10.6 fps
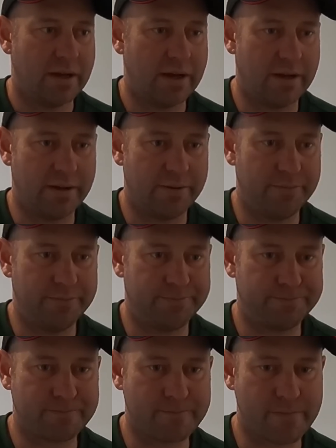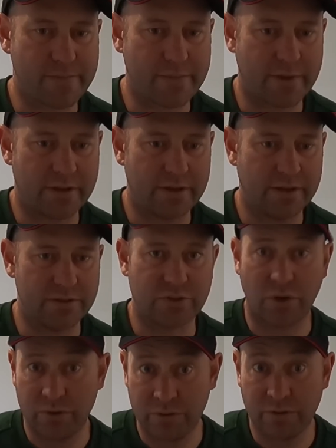
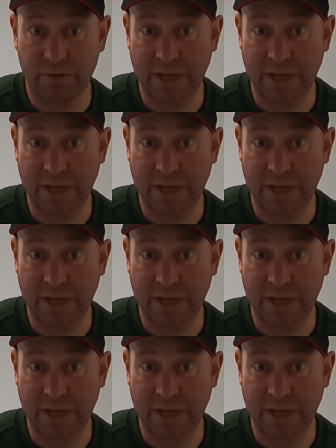Zone.